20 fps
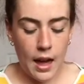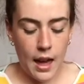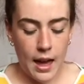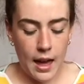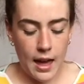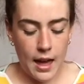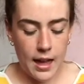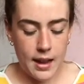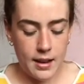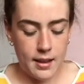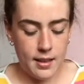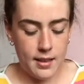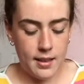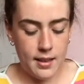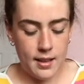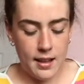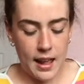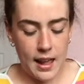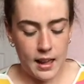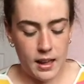and
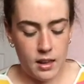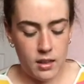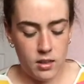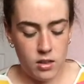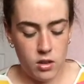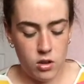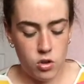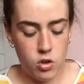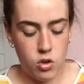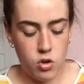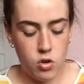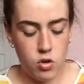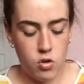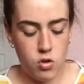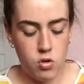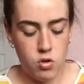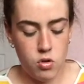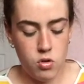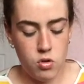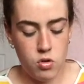stick the
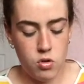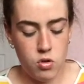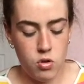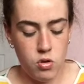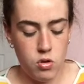2